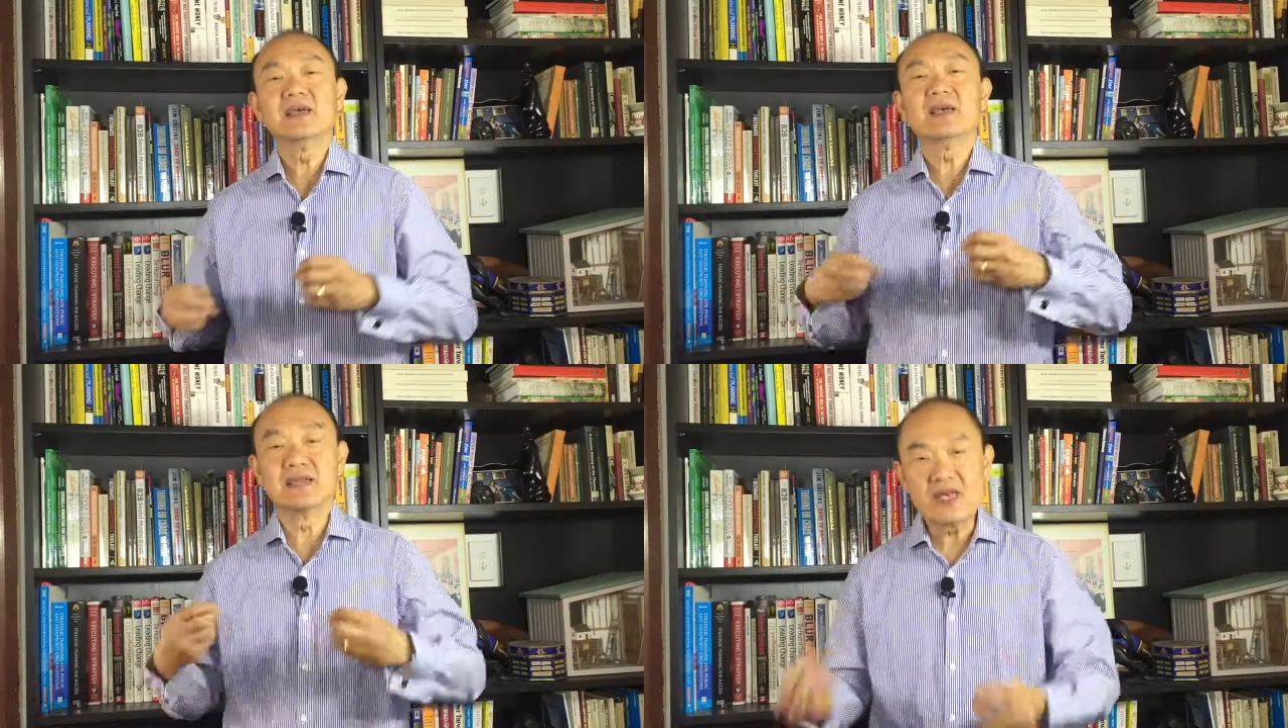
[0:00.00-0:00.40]

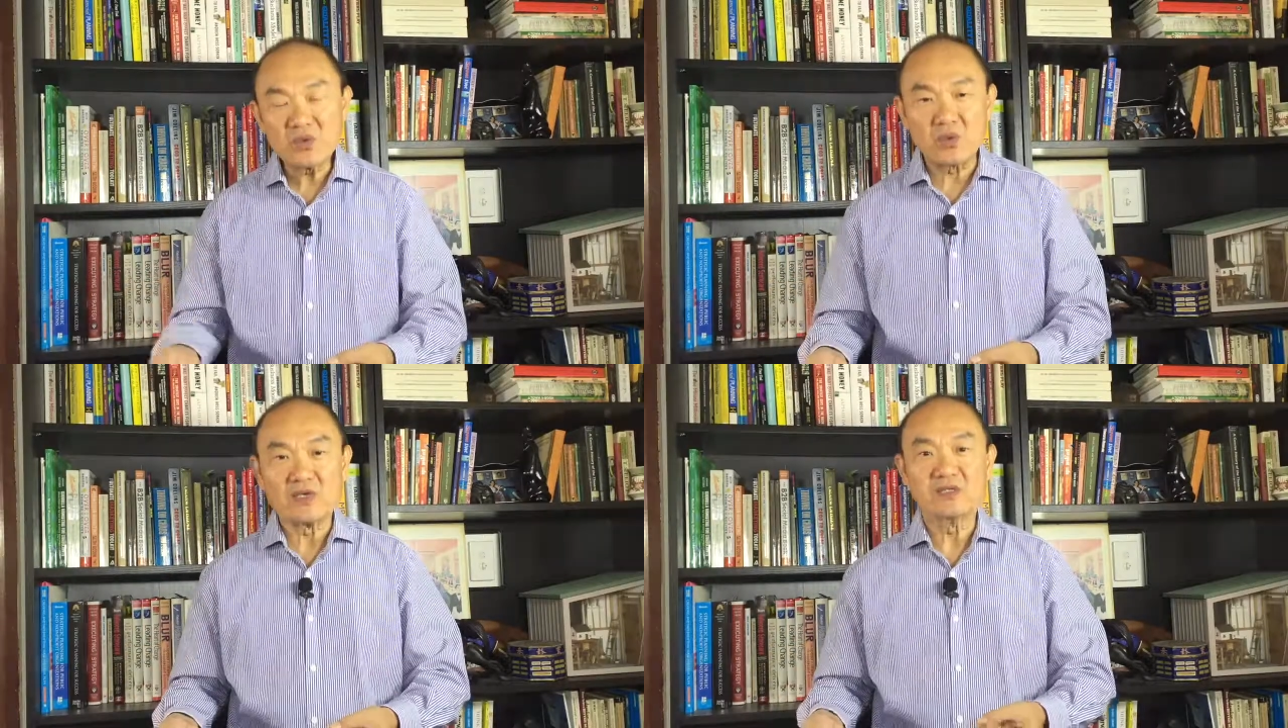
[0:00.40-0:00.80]
In other
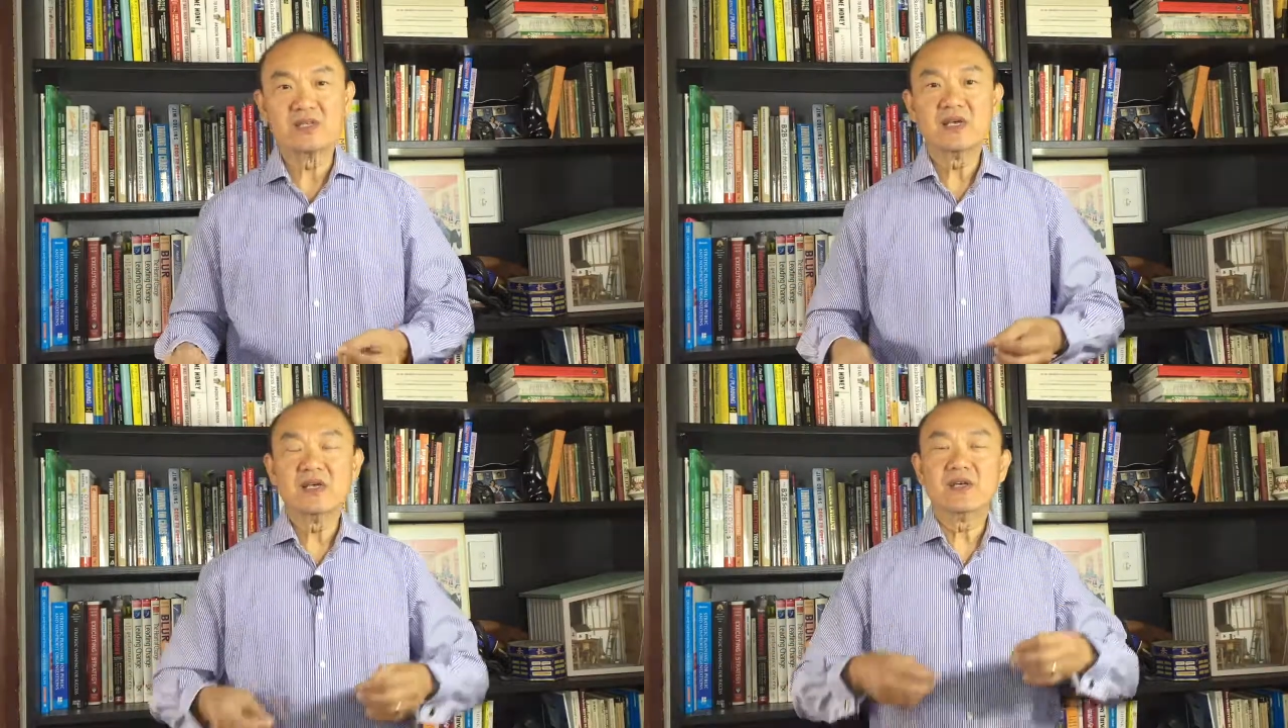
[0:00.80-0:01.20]
words,
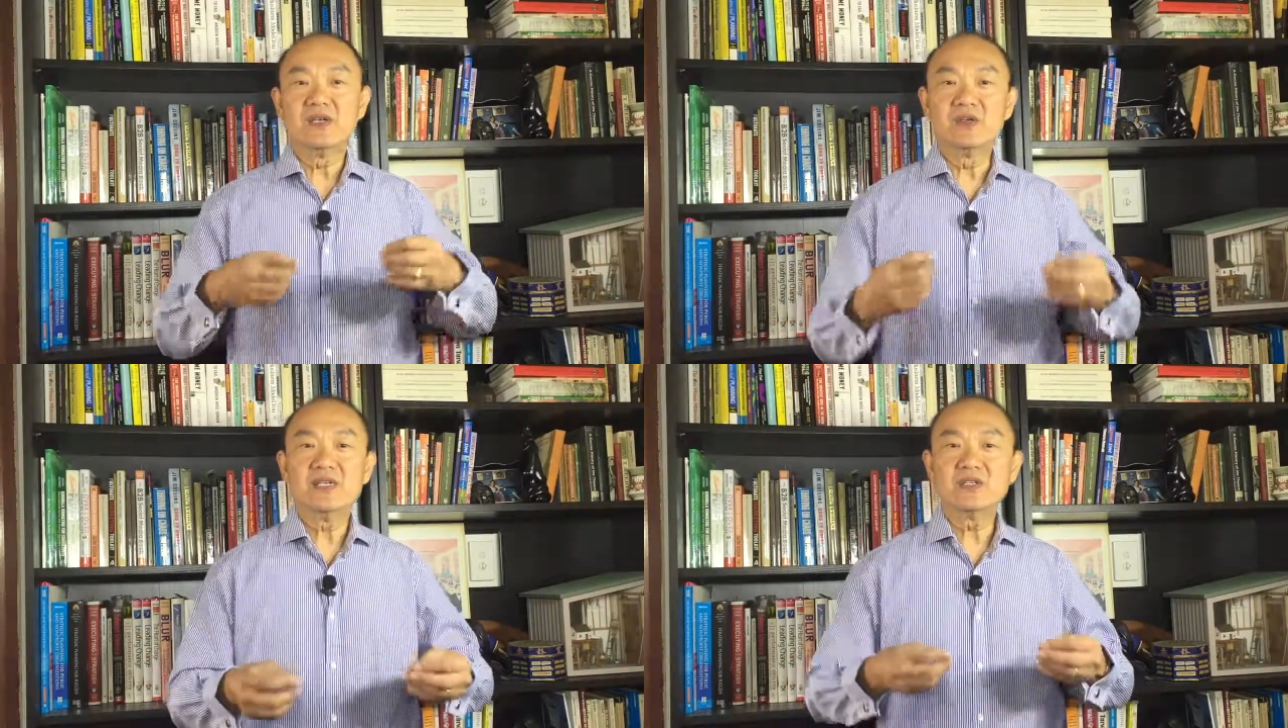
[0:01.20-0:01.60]

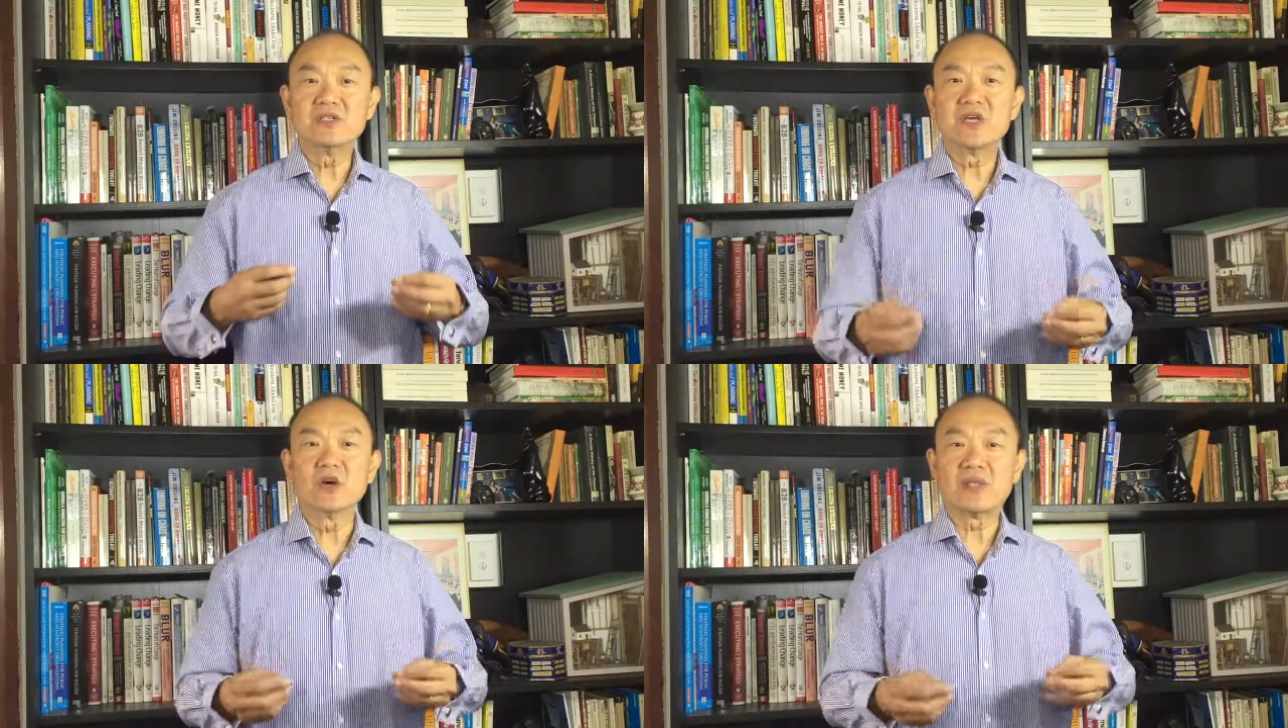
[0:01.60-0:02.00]
you need to
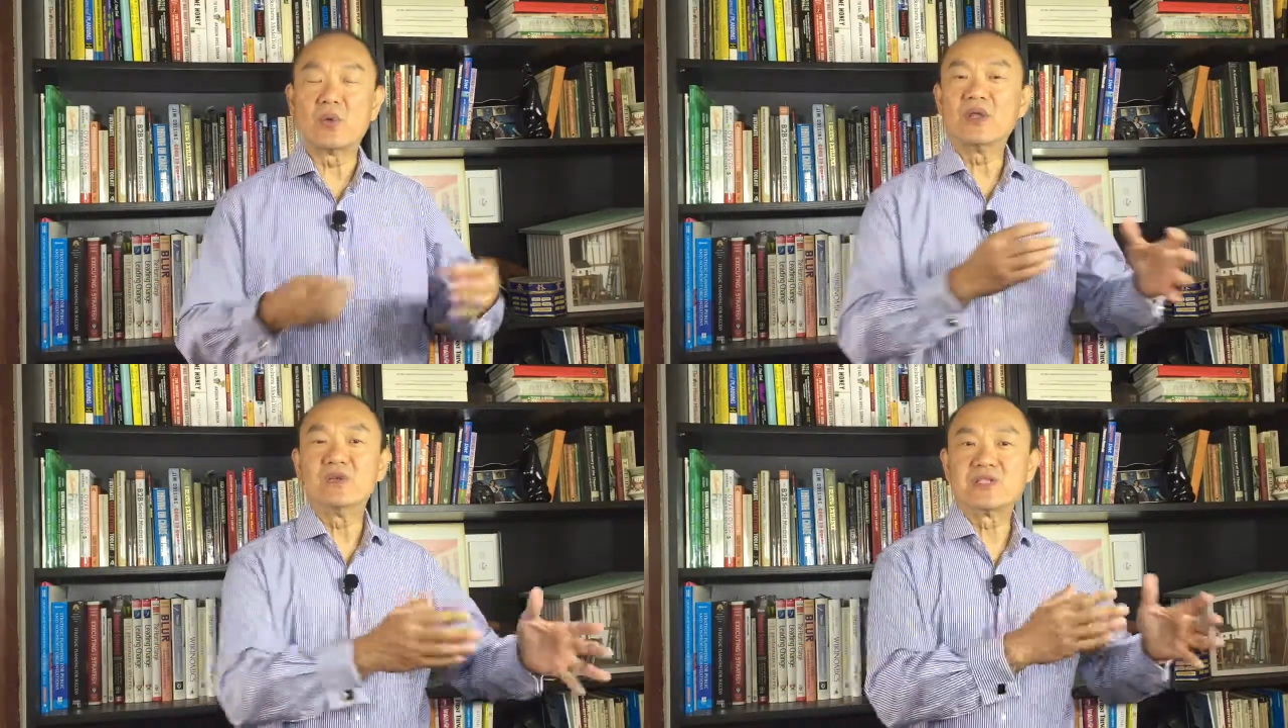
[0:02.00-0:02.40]
know that
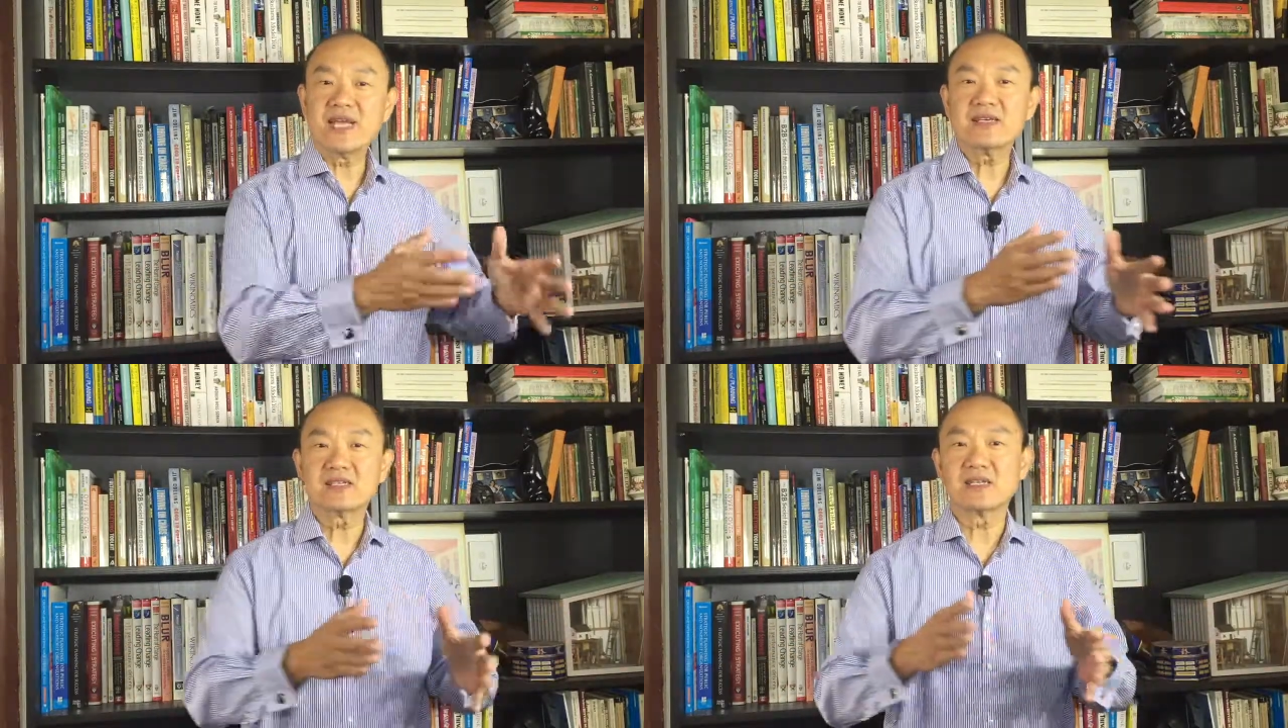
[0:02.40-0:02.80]
when you
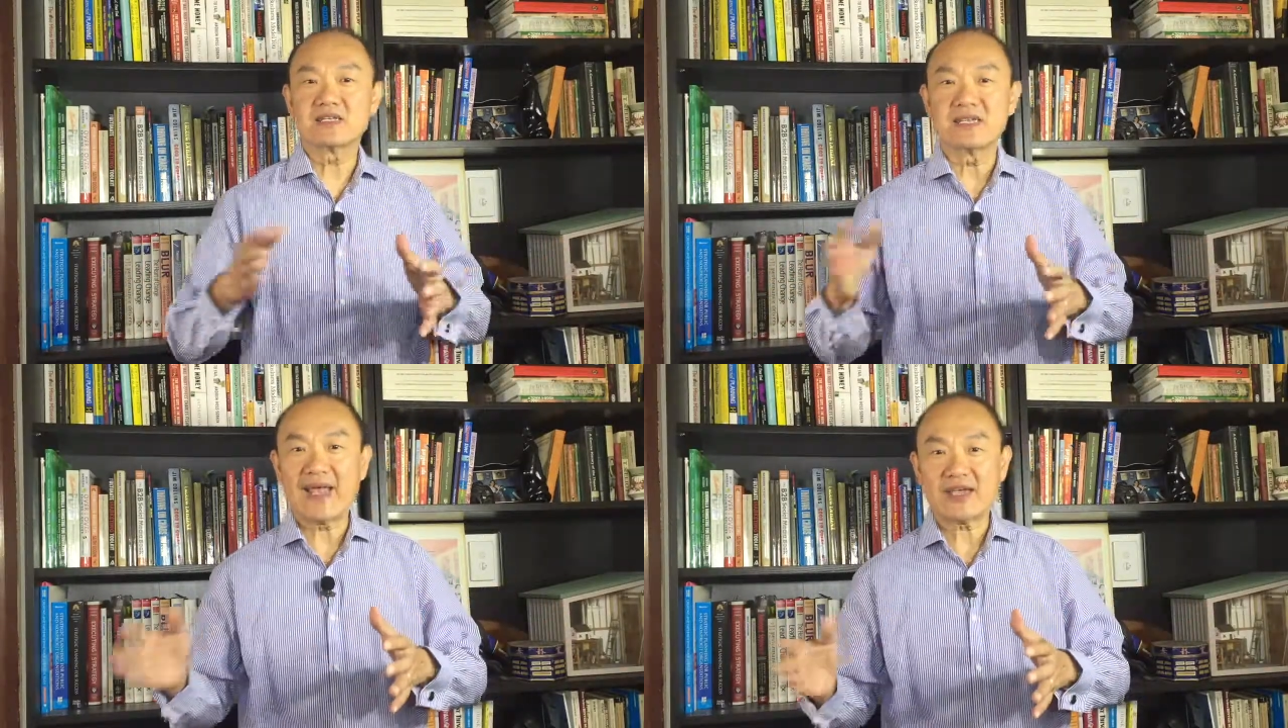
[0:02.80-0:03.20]
take a
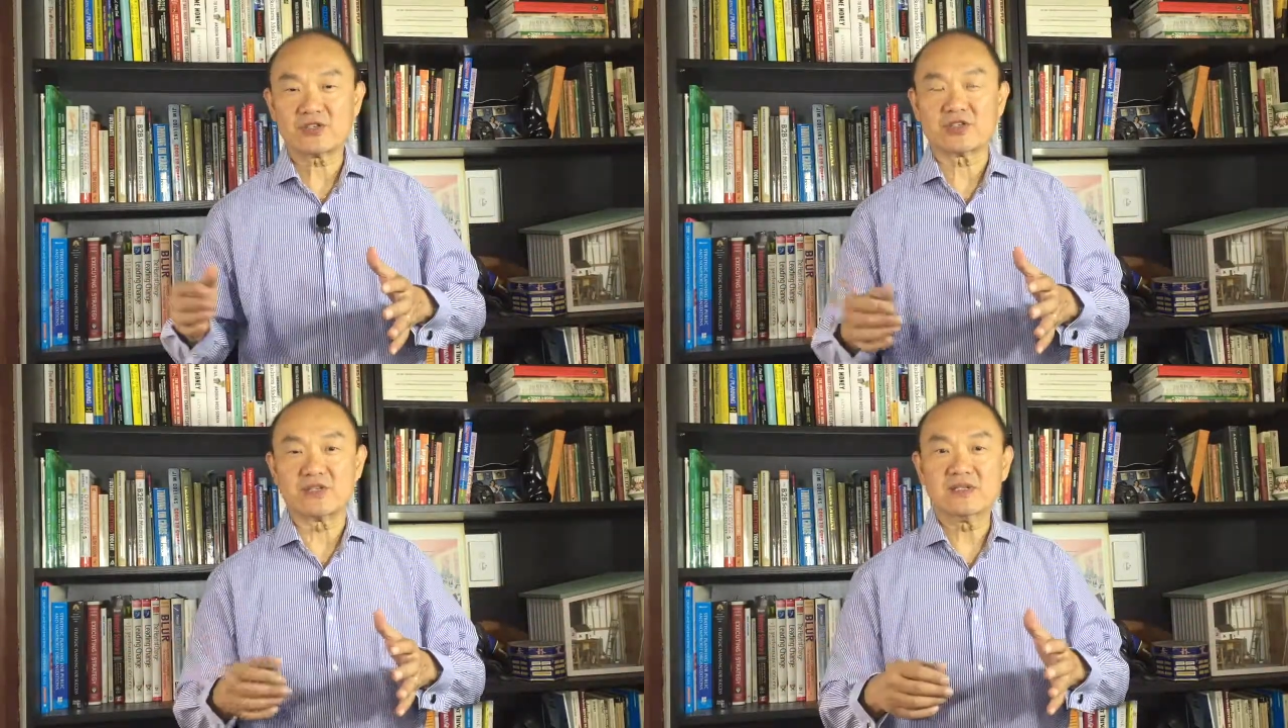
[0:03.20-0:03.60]
certain
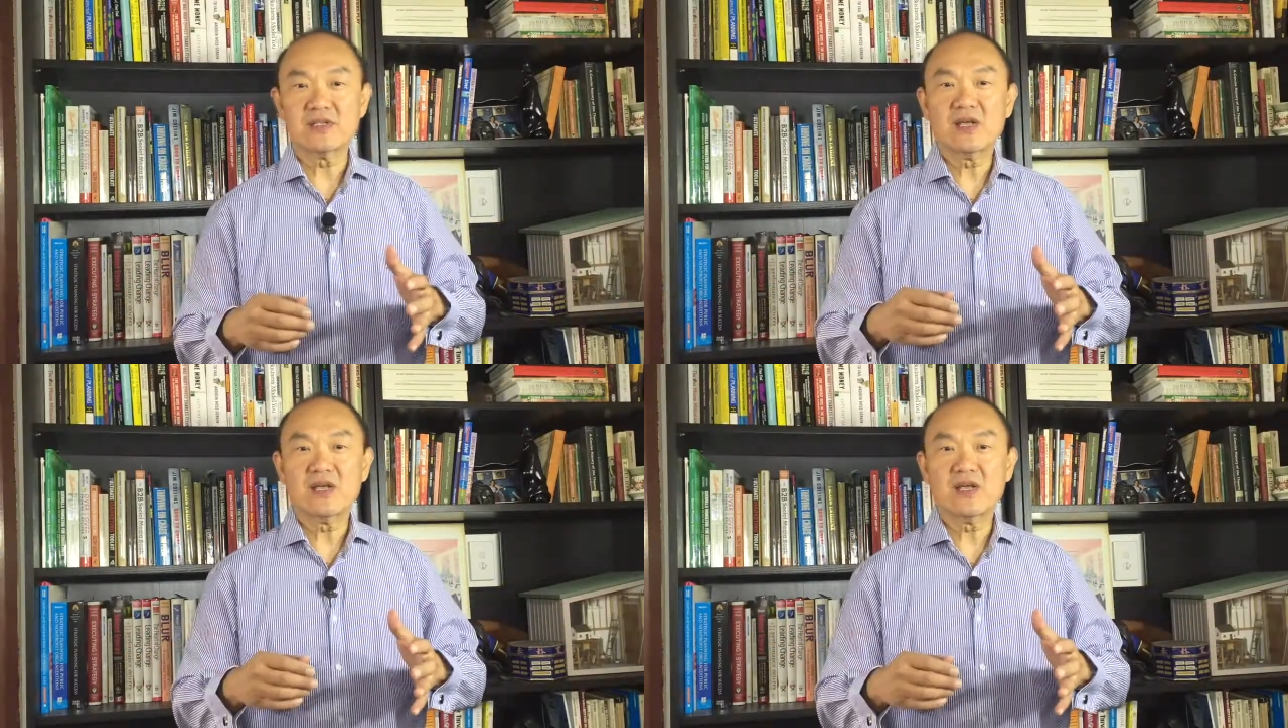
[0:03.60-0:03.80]
action,